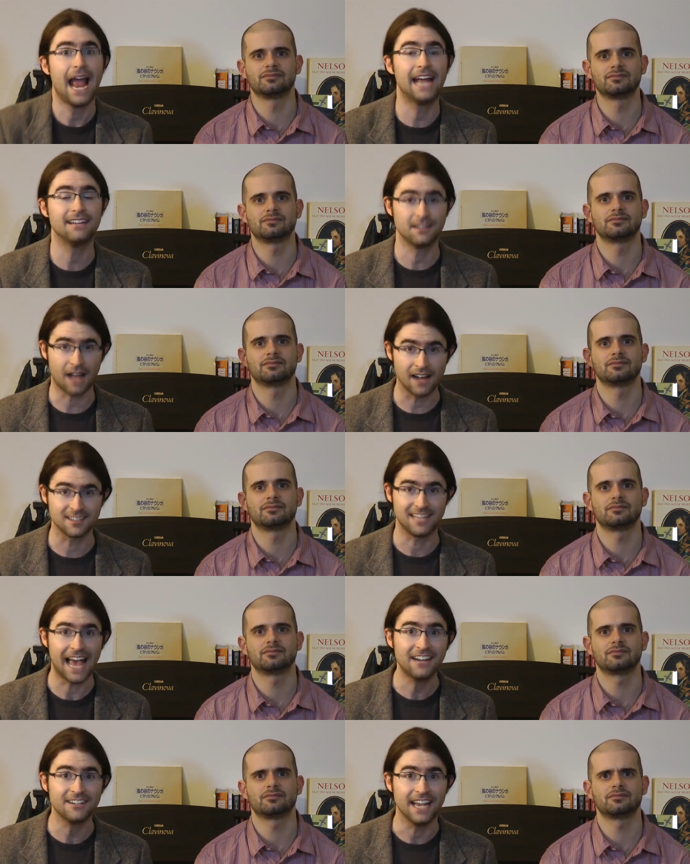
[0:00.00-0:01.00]
Speaker 1: And on
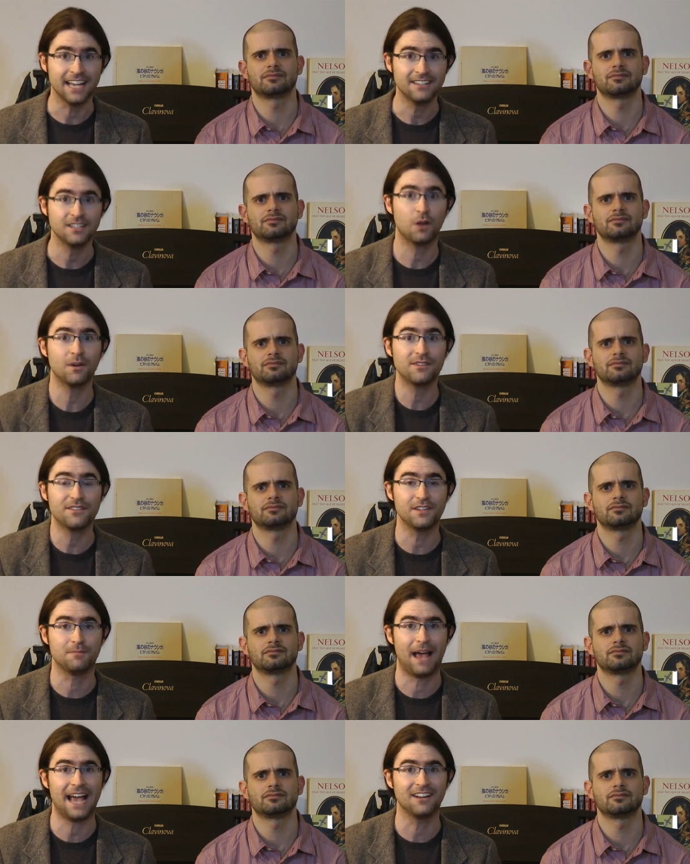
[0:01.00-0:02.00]
Saturday, you know, we don't have
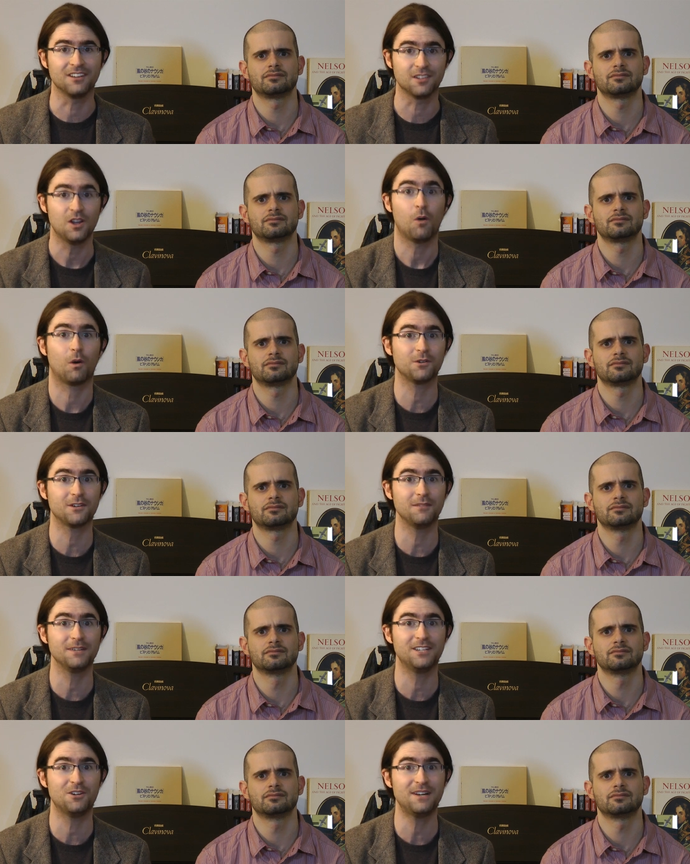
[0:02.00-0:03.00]
any panels. What are we
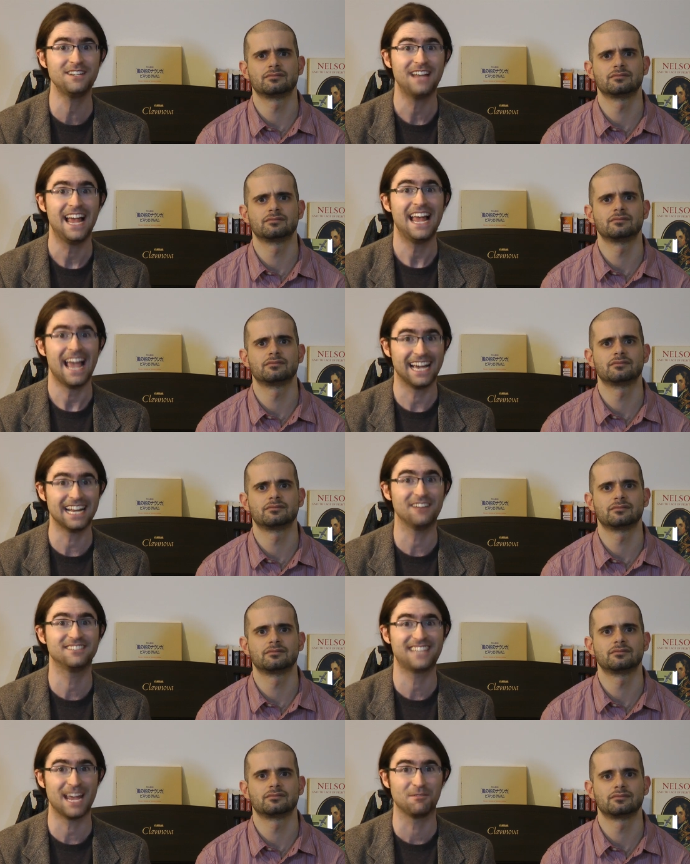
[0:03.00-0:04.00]
going to be doing? Hanging
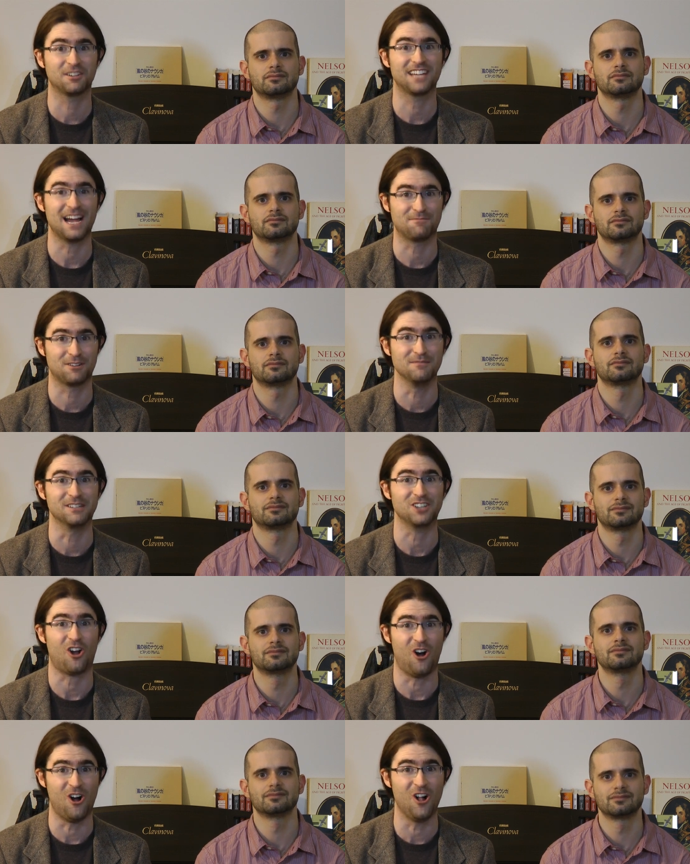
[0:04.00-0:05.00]
out in tabletop pretty
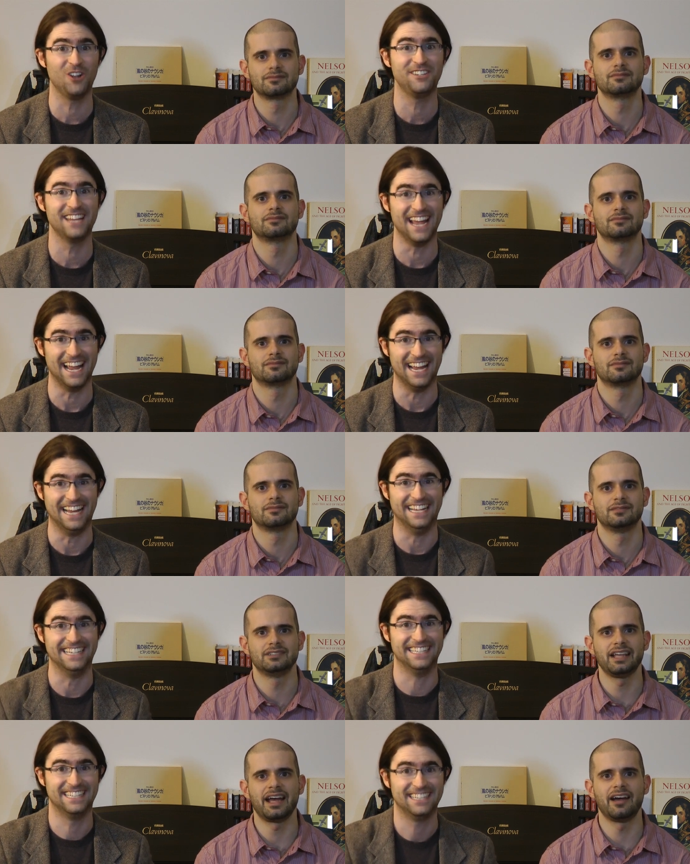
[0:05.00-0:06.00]
much all
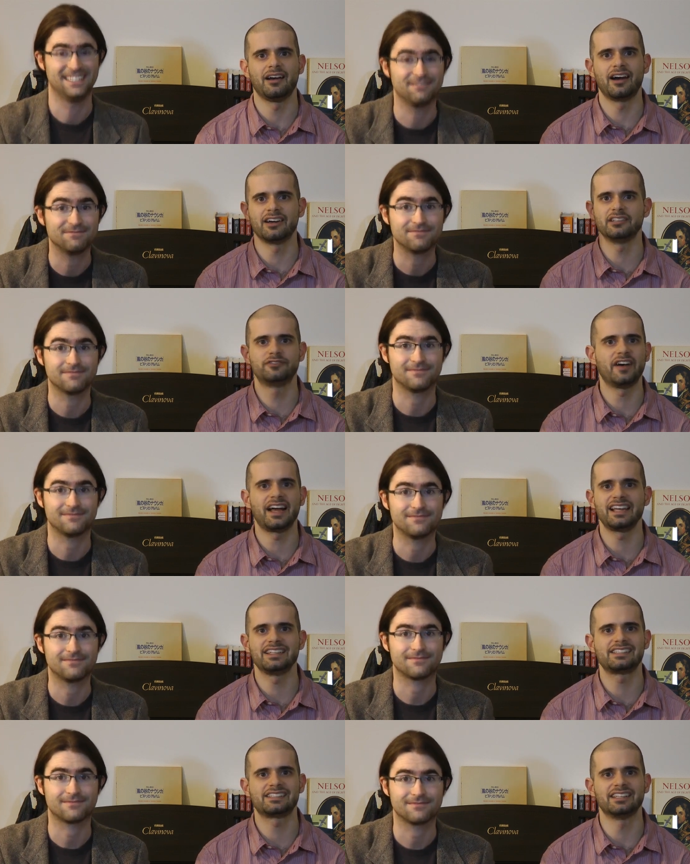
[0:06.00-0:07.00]
day.
Speaker 2: Yeah, our
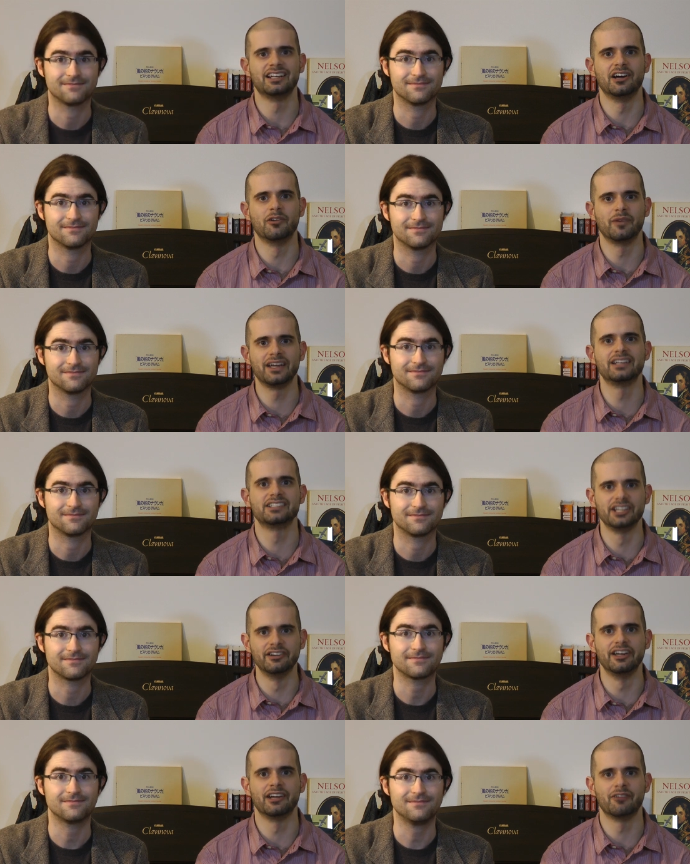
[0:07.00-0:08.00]
advice, you know, we are
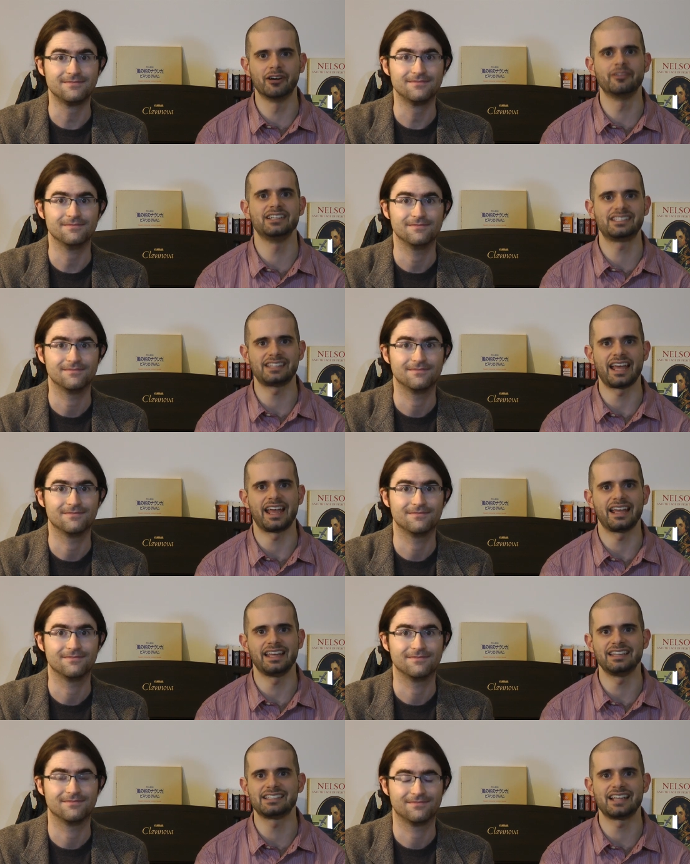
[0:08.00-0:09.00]
doing what we
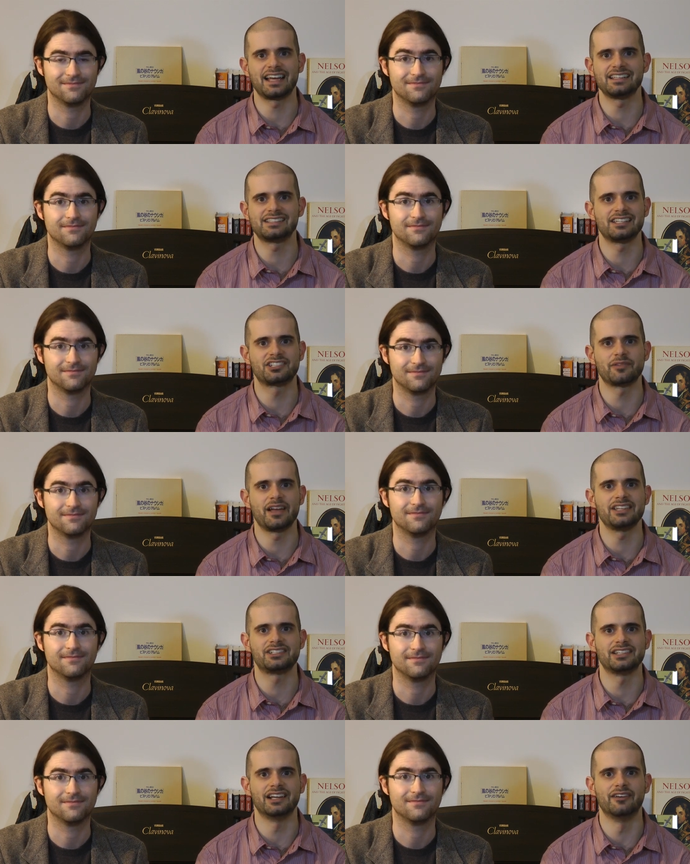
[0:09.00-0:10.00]
say. It is not a
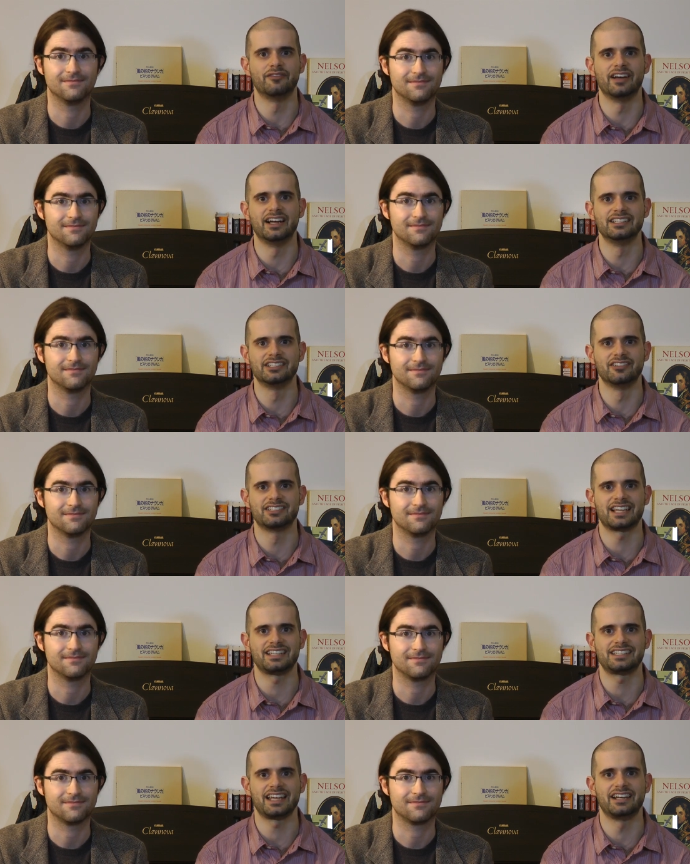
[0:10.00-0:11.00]
situation of uh, do
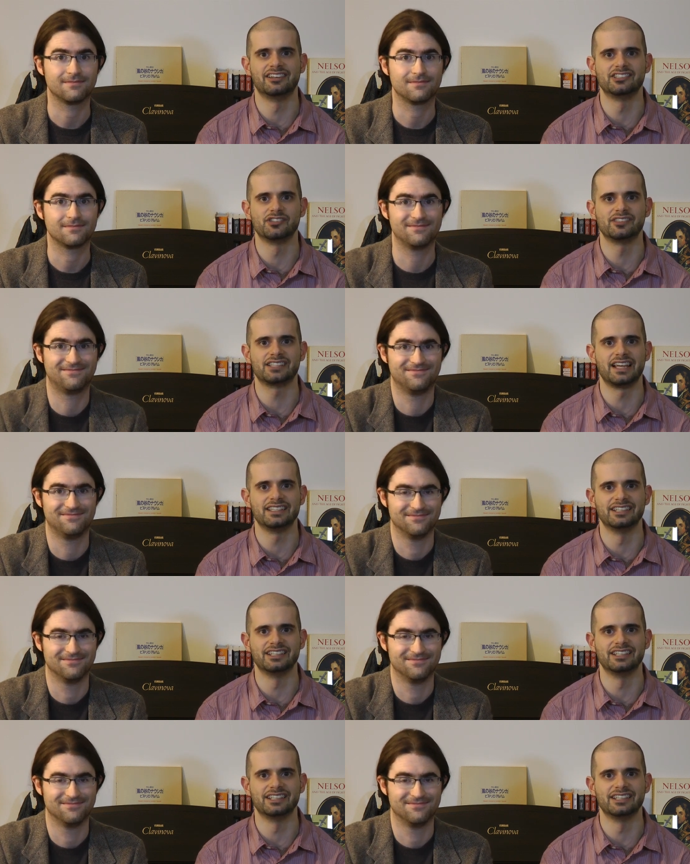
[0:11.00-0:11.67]
as I say, don't do as I